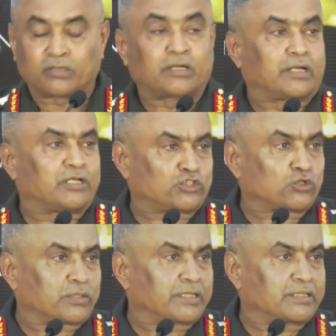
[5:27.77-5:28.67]

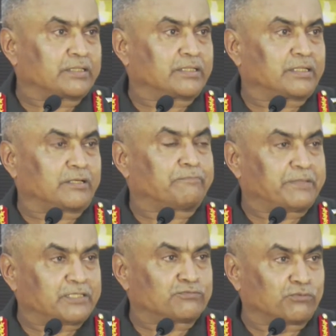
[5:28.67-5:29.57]
ensuring a
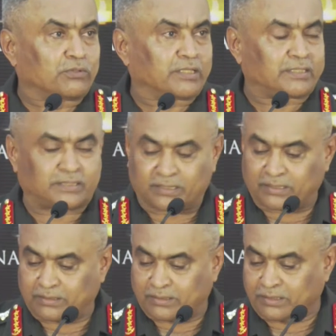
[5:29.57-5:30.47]
peaceful
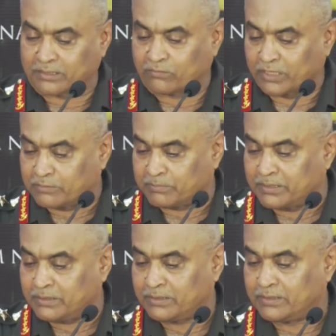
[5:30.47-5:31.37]
internal environment,
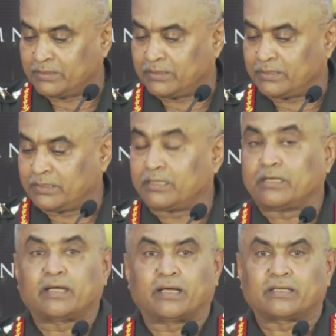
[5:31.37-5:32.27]

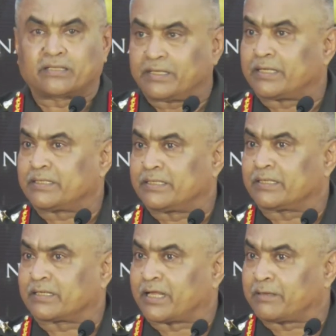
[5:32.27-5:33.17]
and creating a
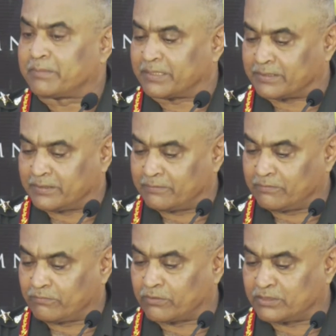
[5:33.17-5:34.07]
climate
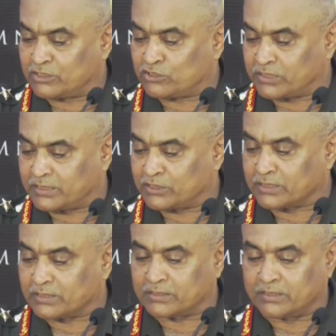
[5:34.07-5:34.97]
for its
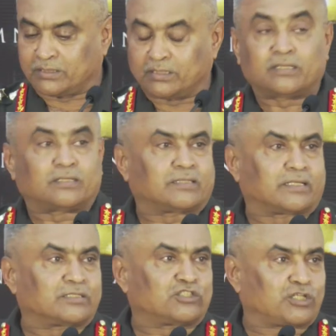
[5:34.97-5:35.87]
citizens that
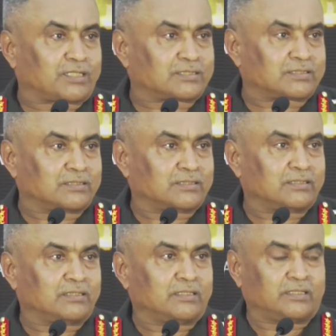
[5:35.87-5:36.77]
is just,
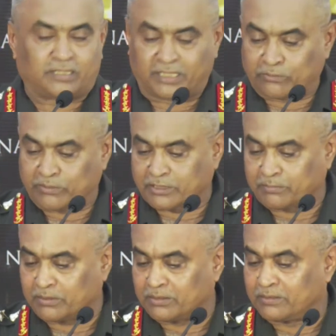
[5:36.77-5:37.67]

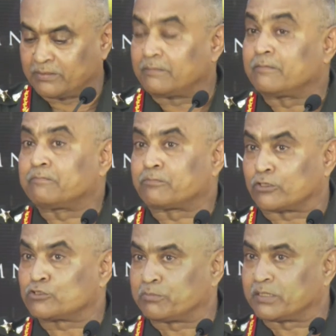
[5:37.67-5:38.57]
equitable,
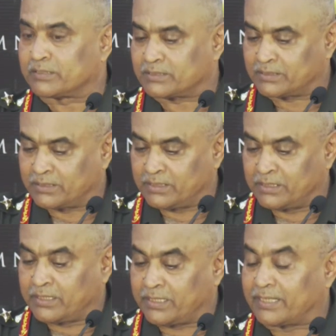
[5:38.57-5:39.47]
prosperous,
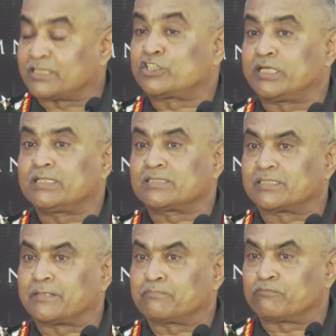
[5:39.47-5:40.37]
and shields
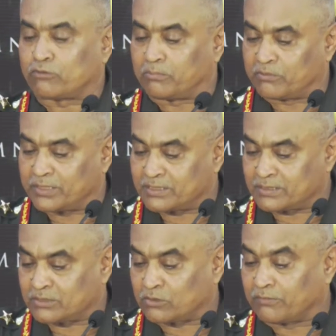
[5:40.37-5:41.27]
them from
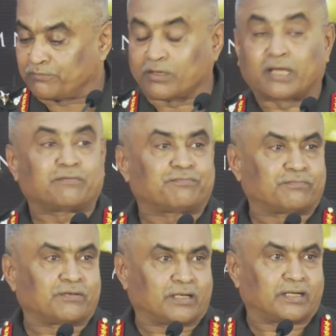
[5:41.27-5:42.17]
risks of life
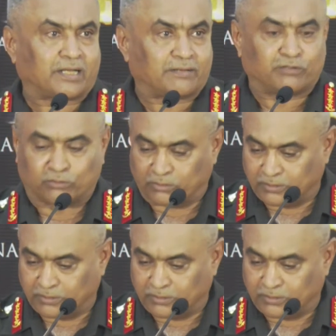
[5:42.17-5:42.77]
and livelihood.